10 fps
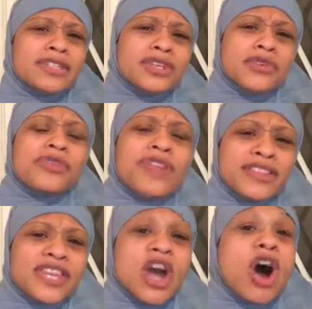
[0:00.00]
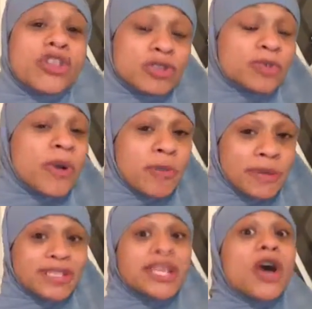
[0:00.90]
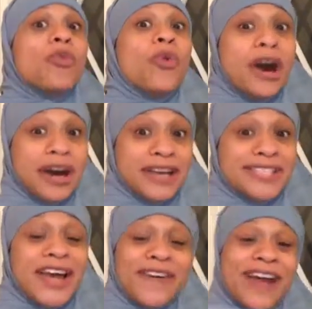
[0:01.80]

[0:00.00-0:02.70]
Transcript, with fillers: do you think the author's purpose was, all